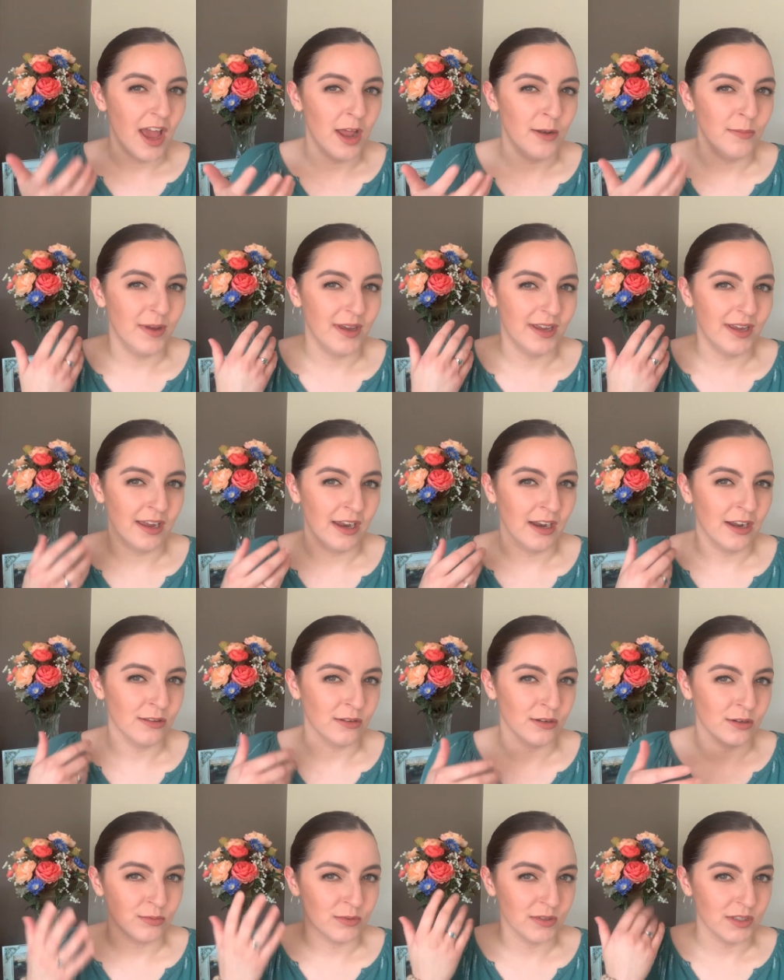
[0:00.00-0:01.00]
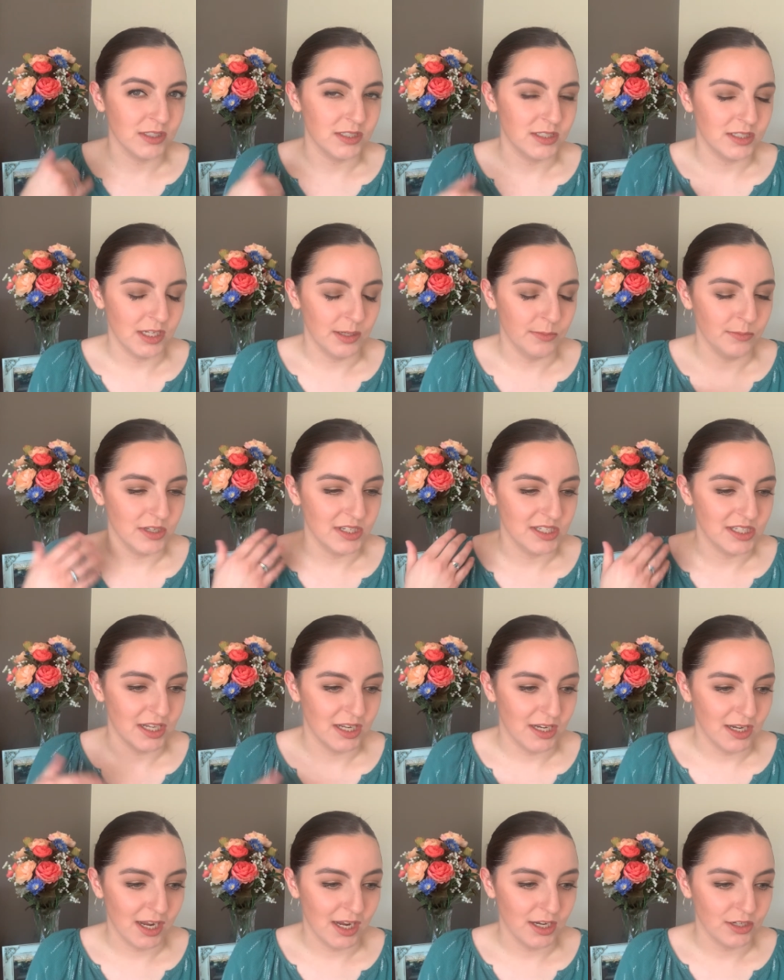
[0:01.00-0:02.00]
and making it look really seamless
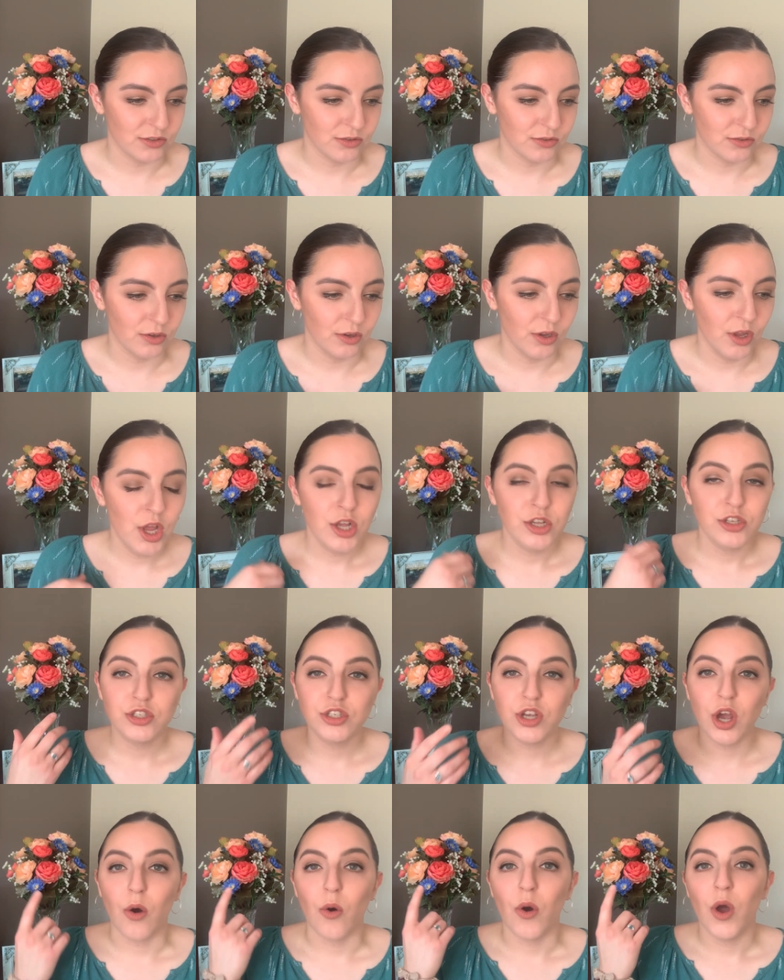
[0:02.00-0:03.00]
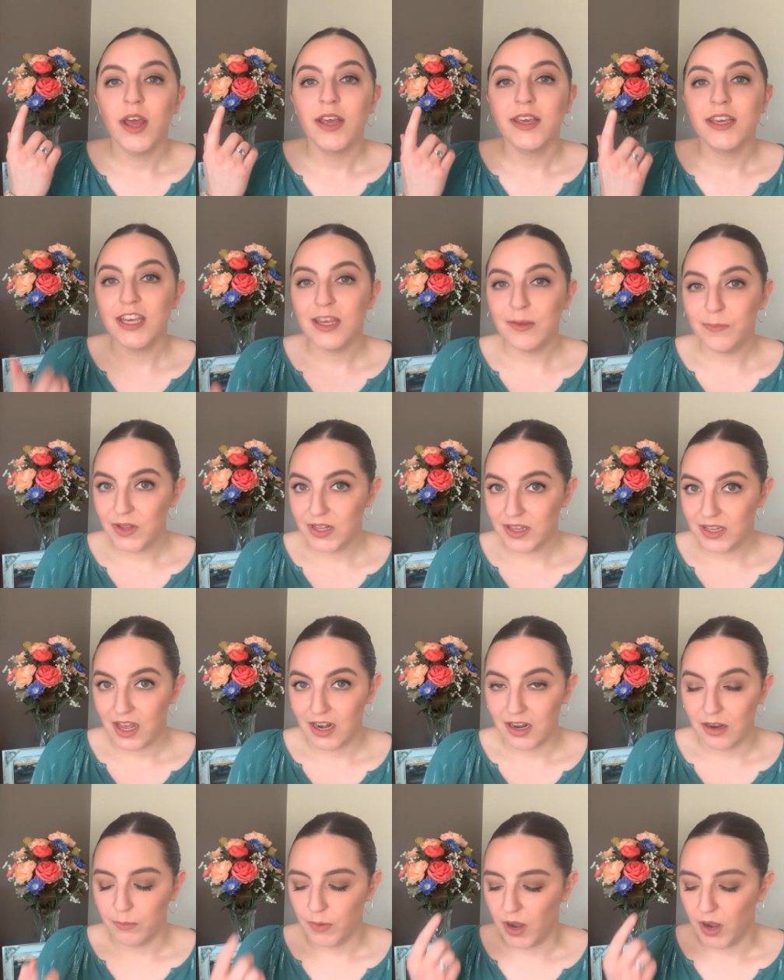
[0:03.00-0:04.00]
and natural. So keeping
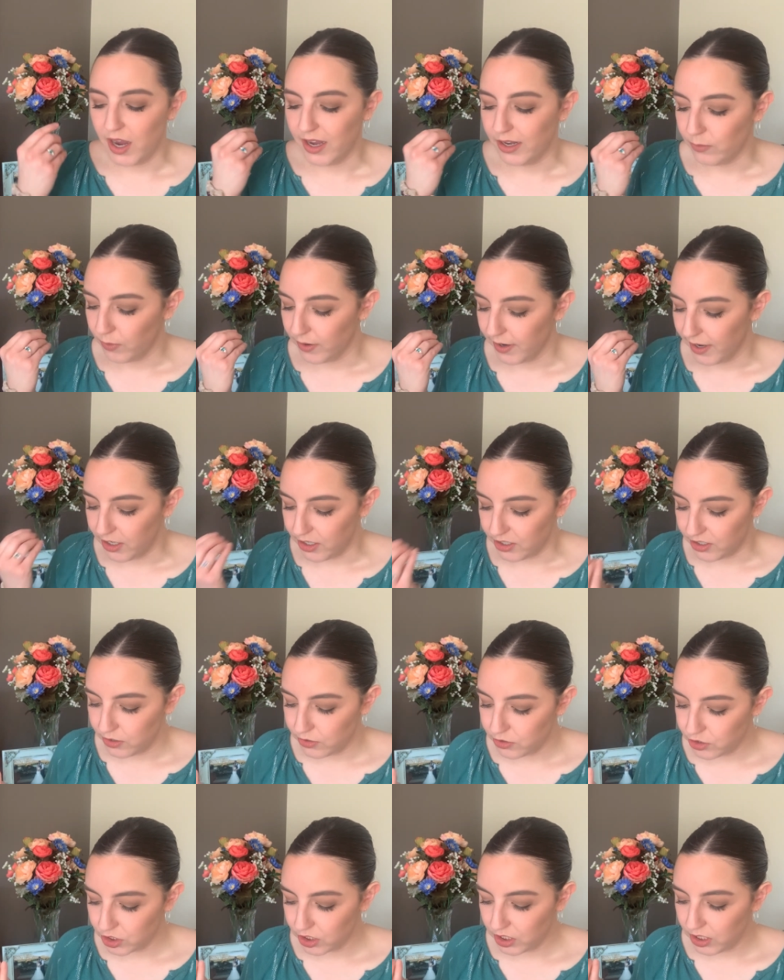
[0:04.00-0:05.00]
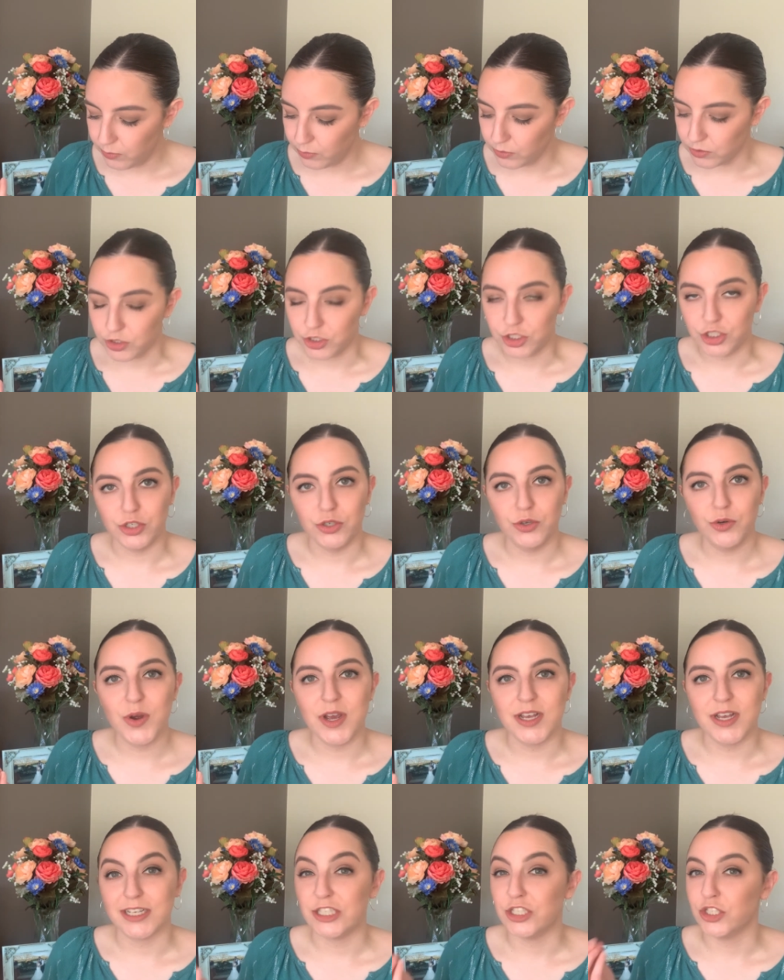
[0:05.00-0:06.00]
that in mind, what I usually will do
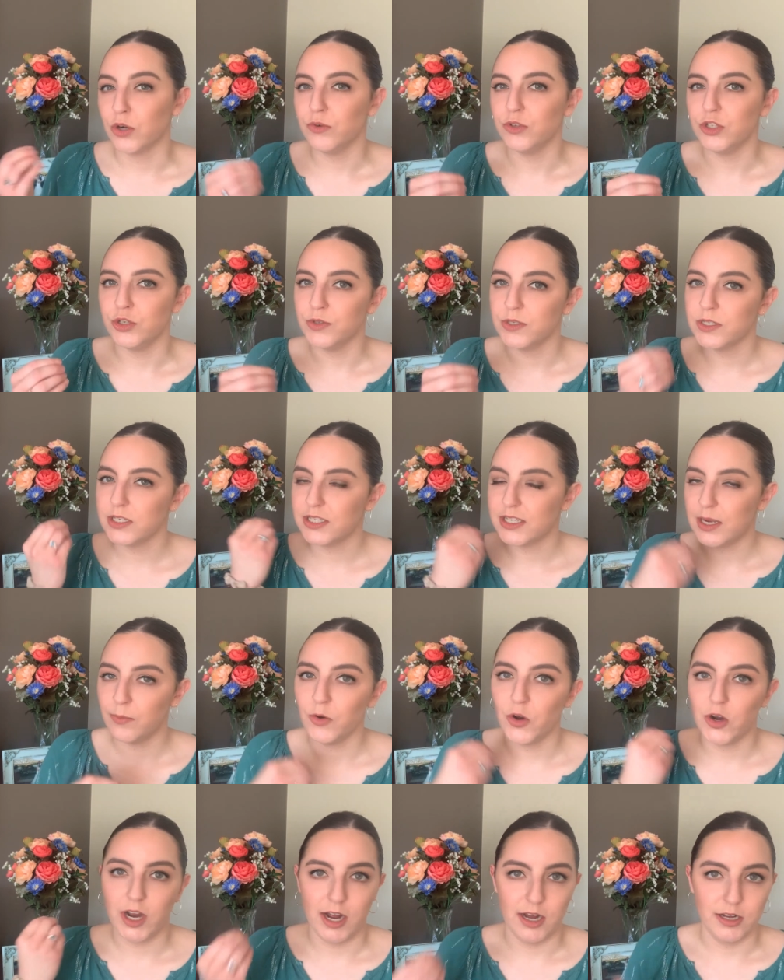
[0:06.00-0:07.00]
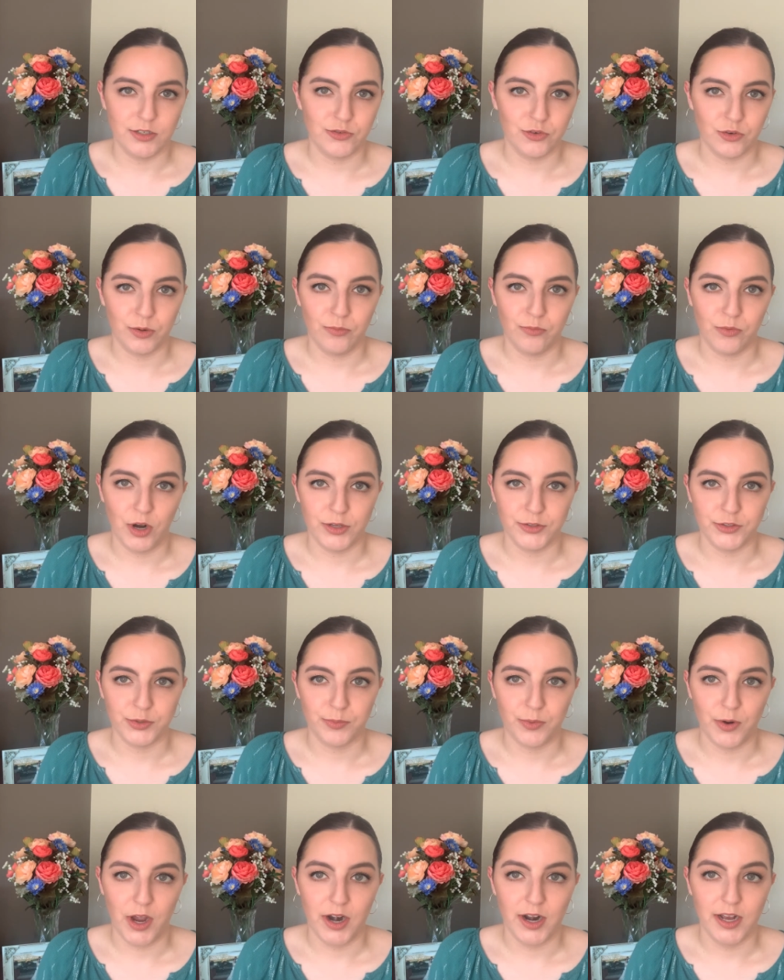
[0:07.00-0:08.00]
is I don't use a separate contour and bronzer
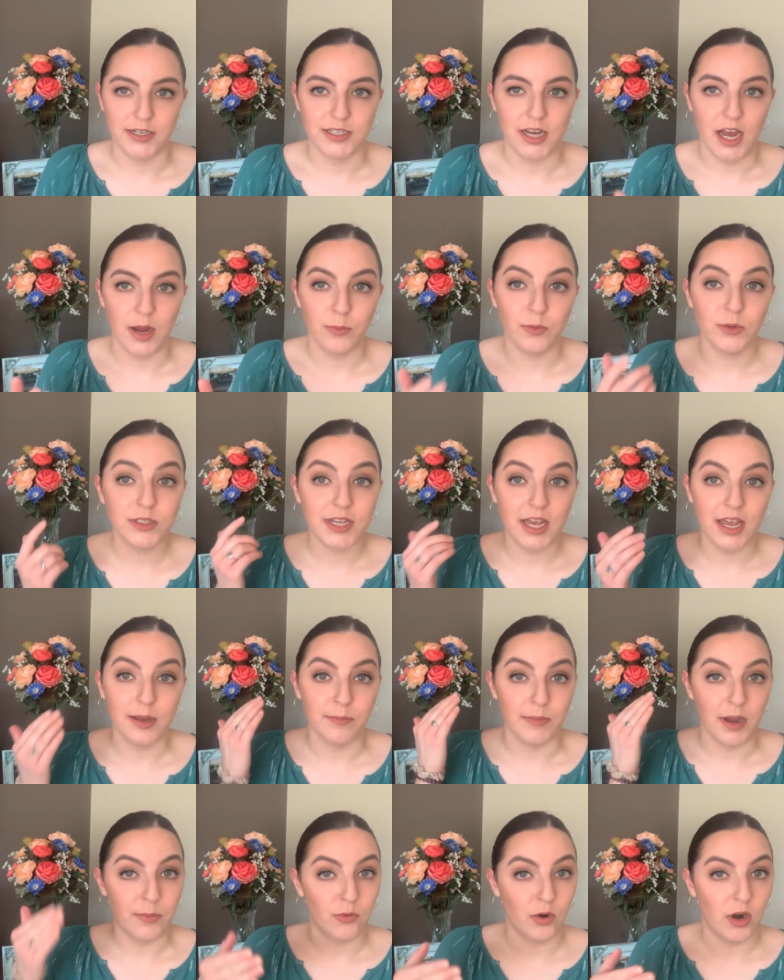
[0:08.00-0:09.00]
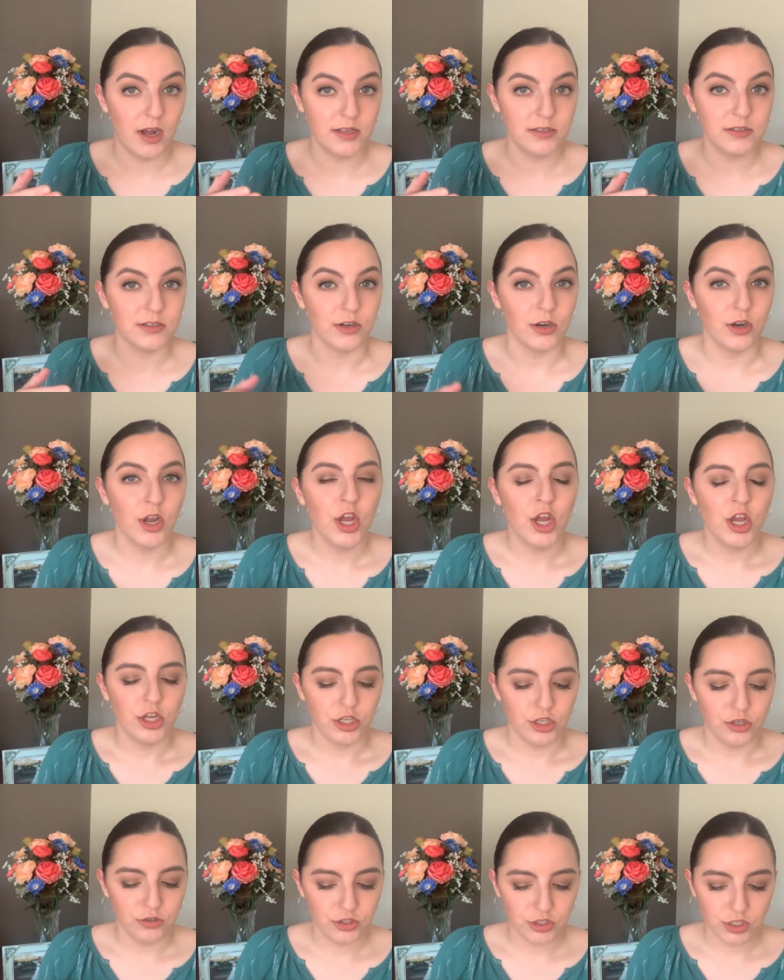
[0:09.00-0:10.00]
product. I will take my bronzer,
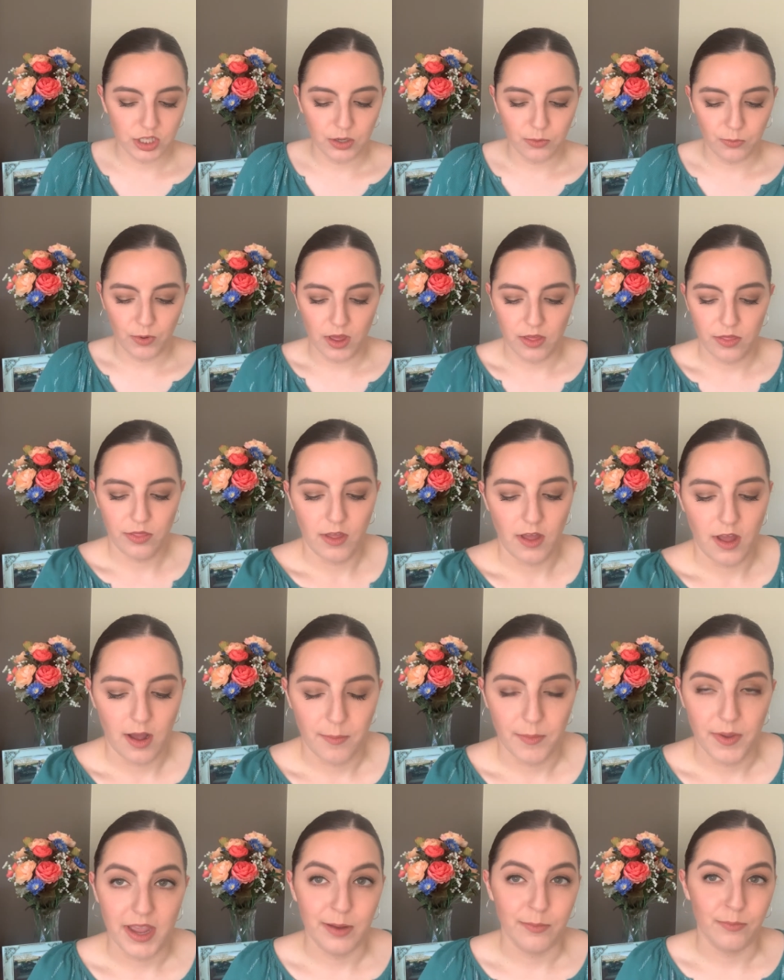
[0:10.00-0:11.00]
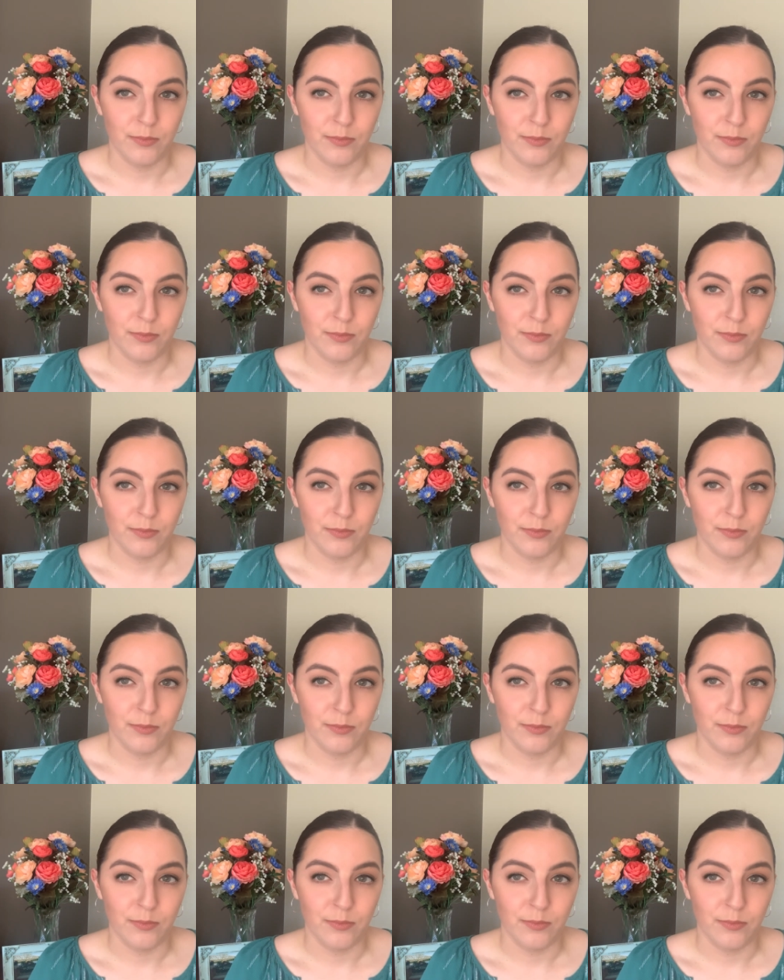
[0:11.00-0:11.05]
usually with a